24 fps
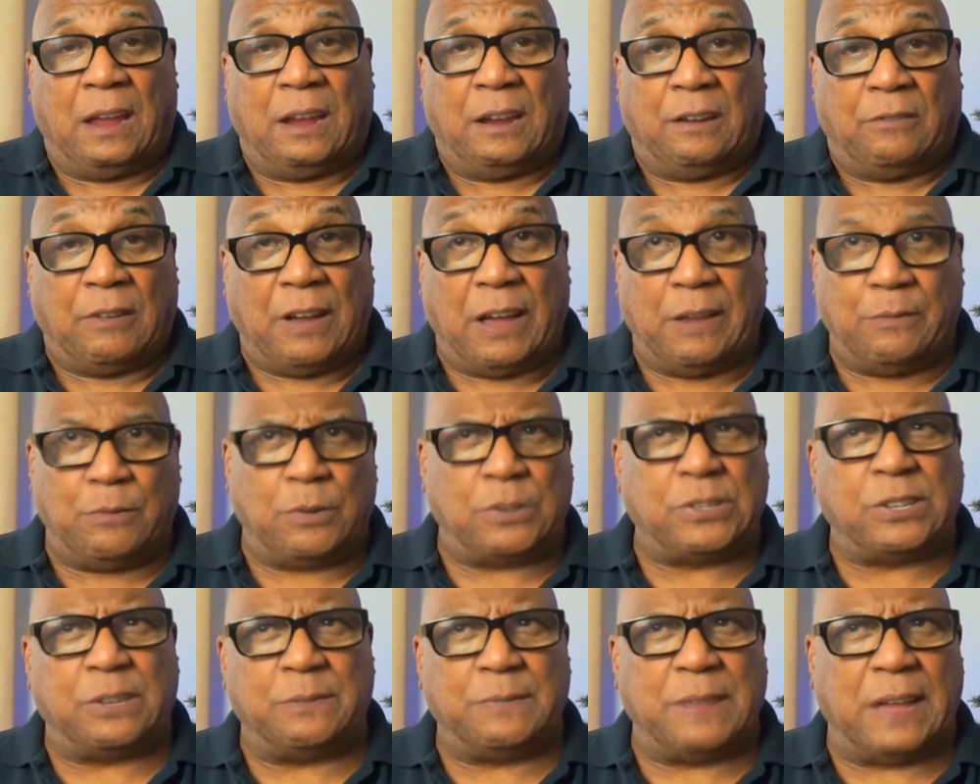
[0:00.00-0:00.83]
Right,
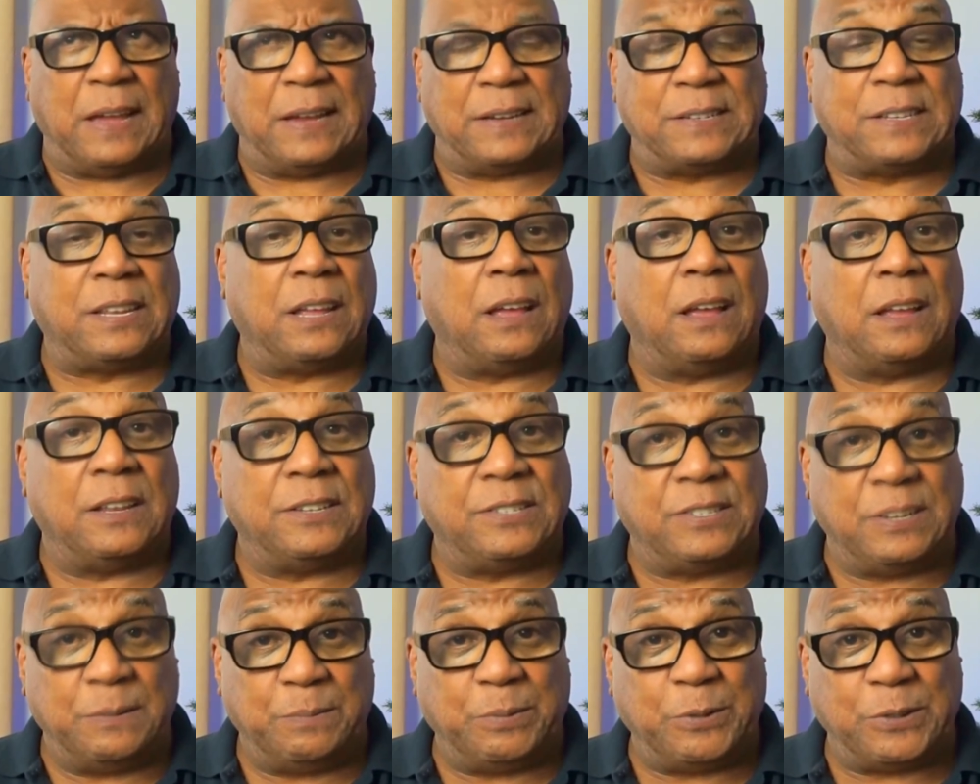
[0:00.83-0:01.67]
what's up next?
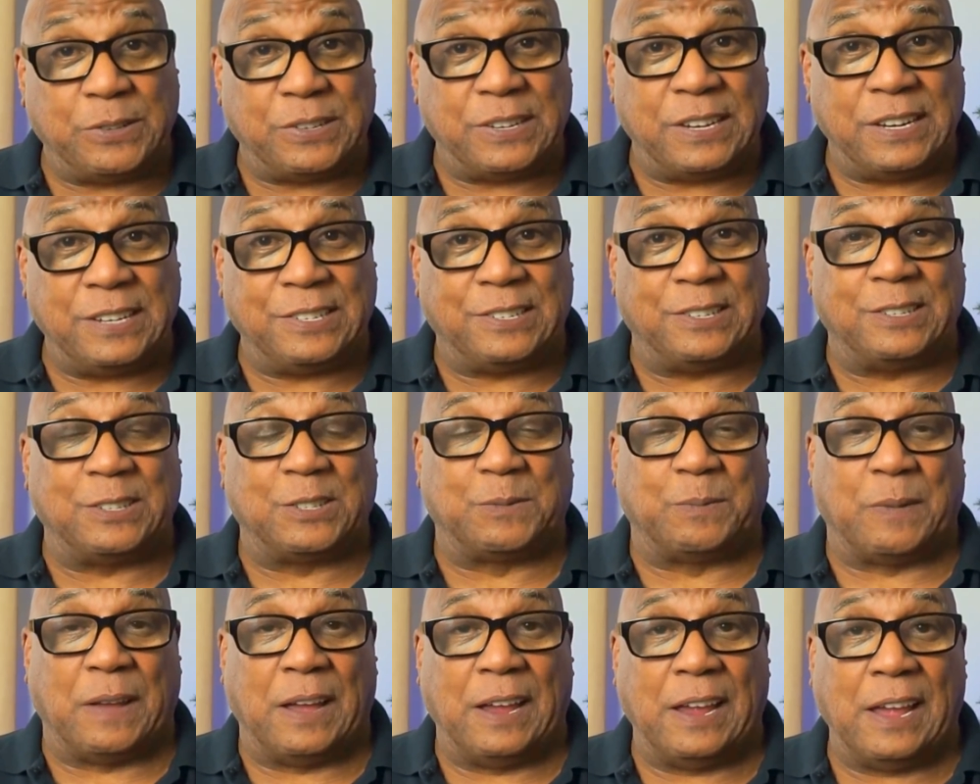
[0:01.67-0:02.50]
Simple Seasons
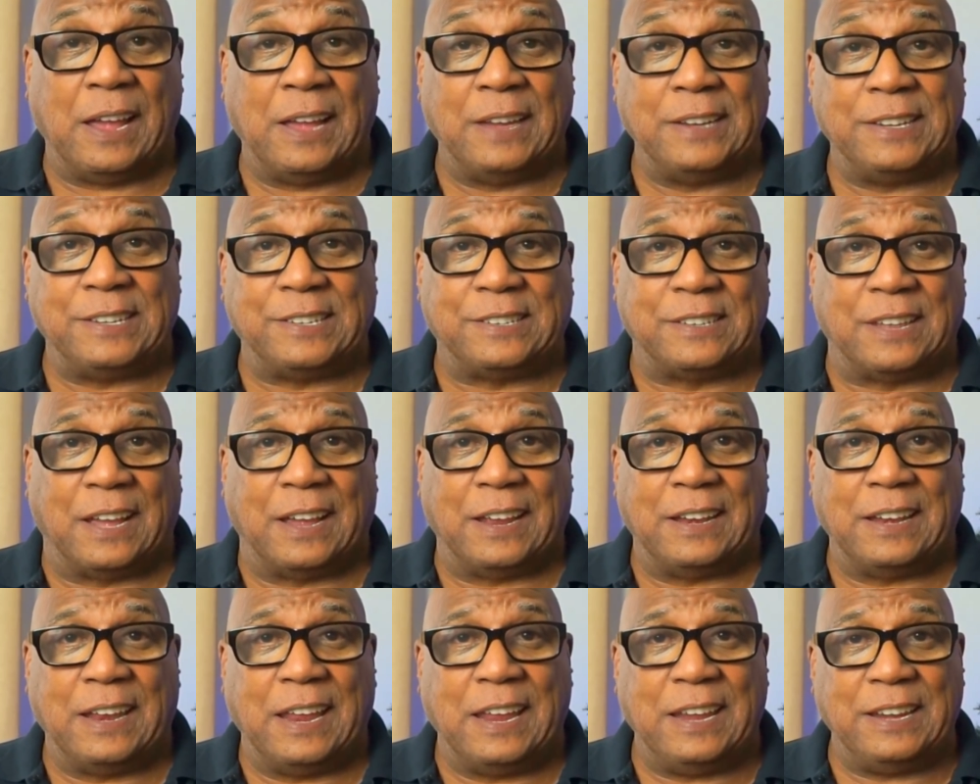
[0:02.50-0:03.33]
by
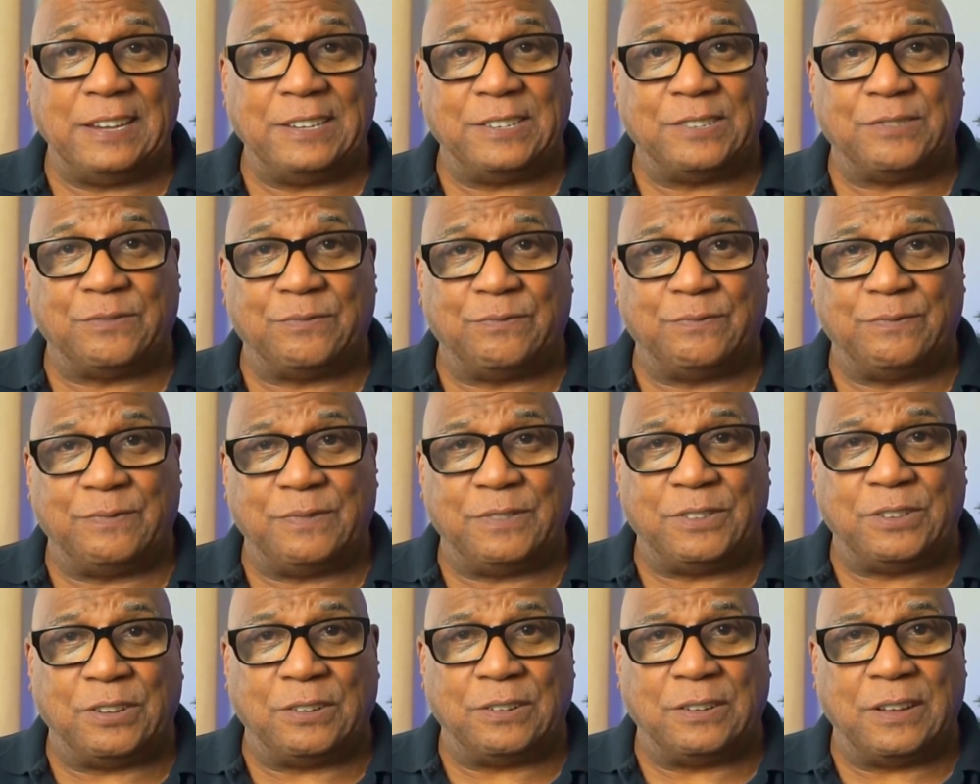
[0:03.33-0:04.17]
Einstein. He has
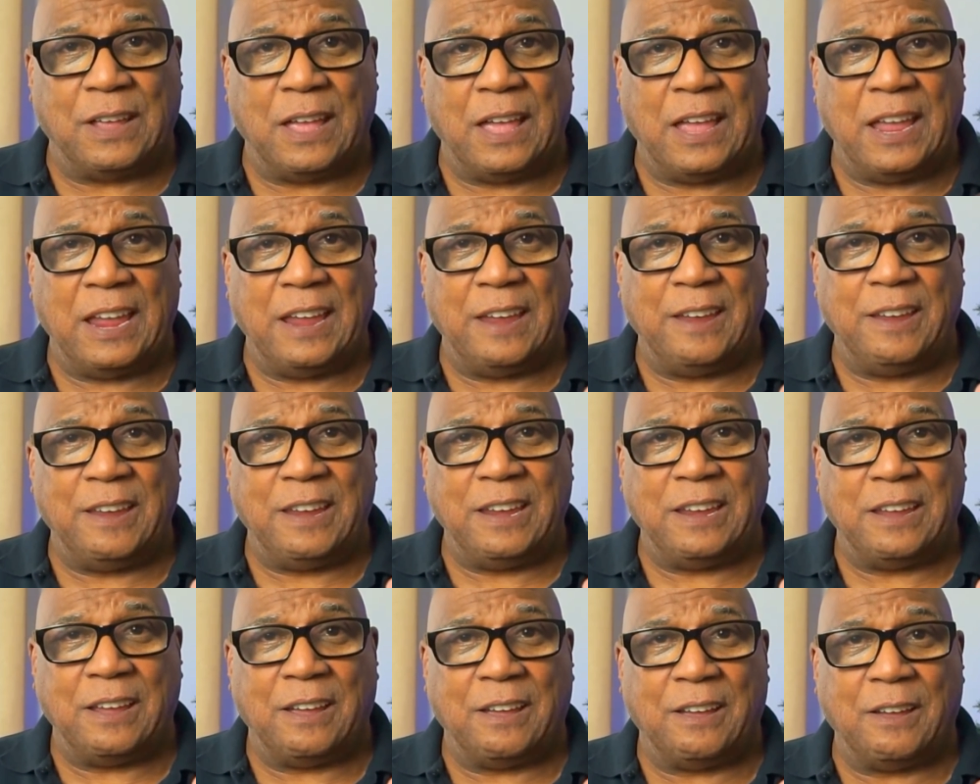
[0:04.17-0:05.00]
done
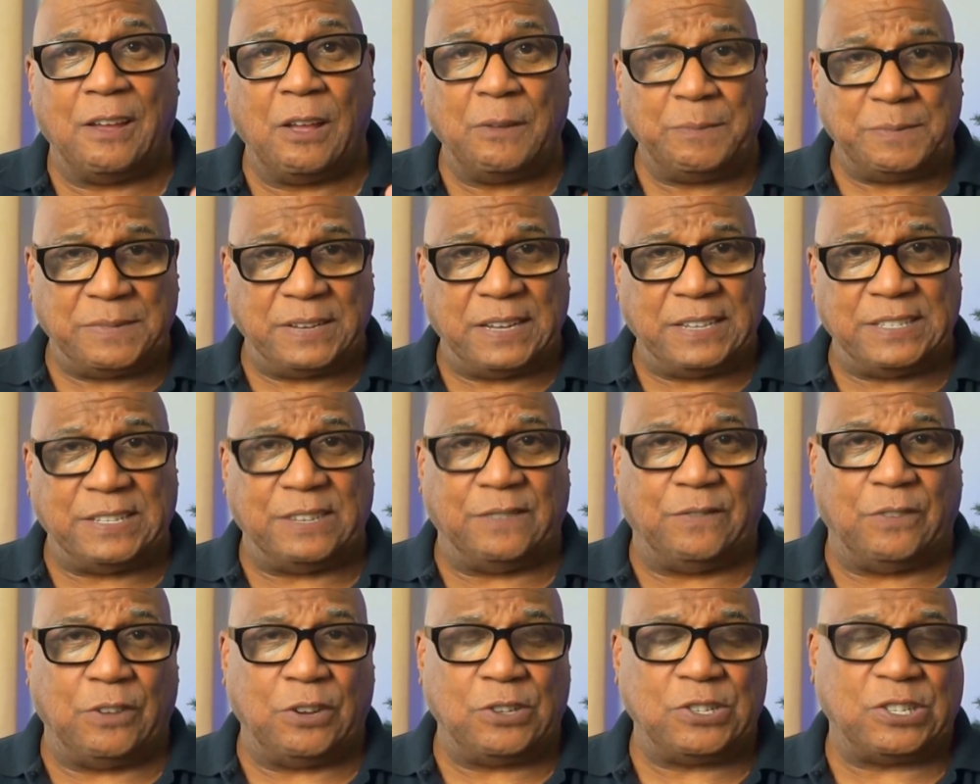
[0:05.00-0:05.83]
a
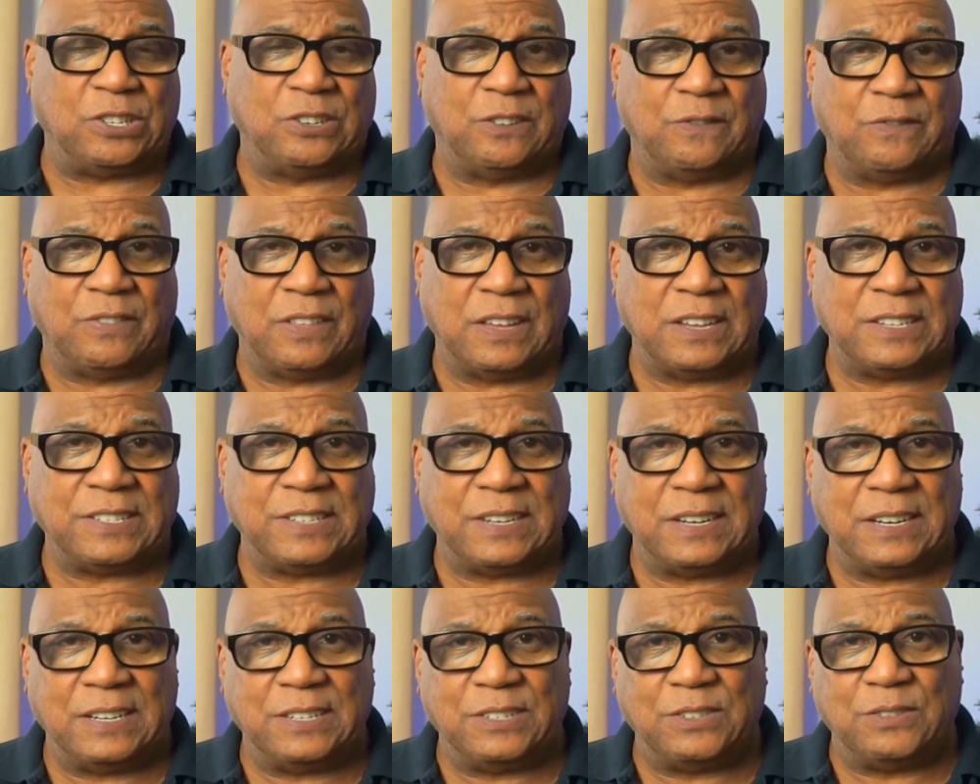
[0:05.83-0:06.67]
updated version of this,
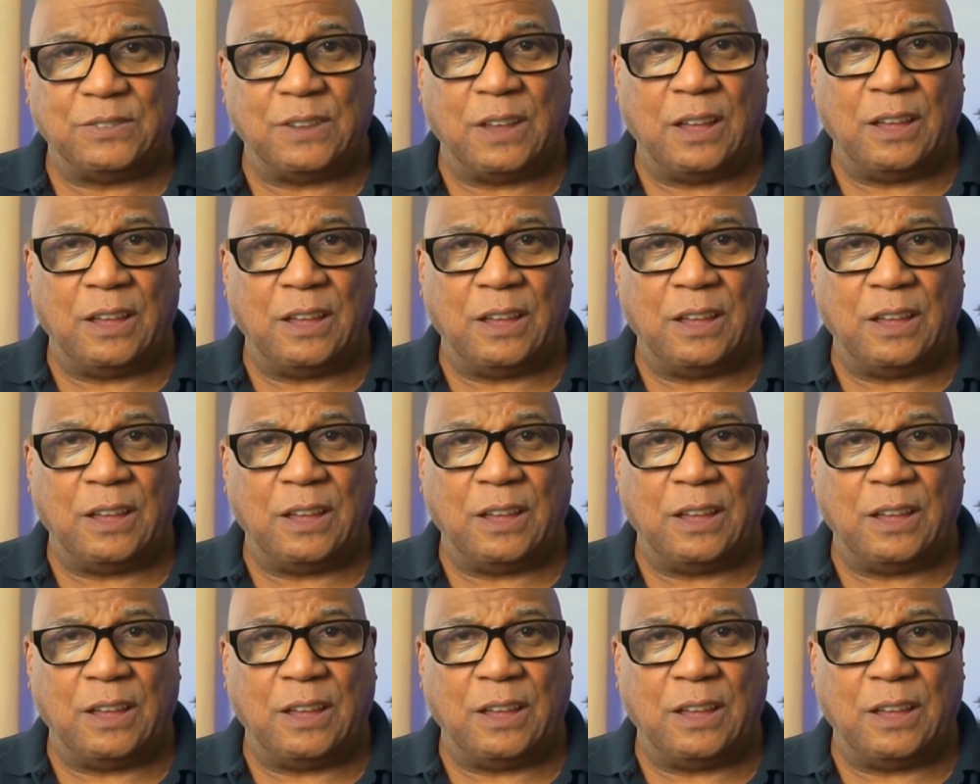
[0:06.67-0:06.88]
and it's